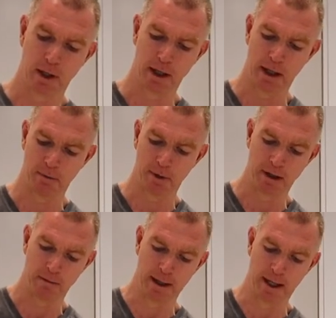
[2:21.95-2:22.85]
I don't
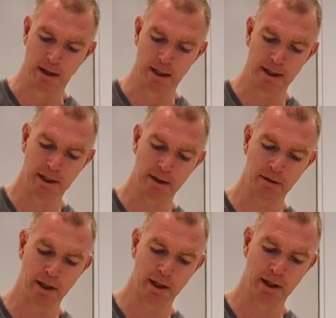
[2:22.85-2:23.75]
worry about kneading it
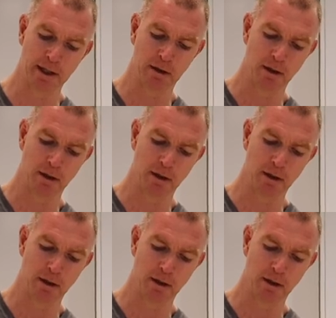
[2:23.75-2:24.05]
or anything.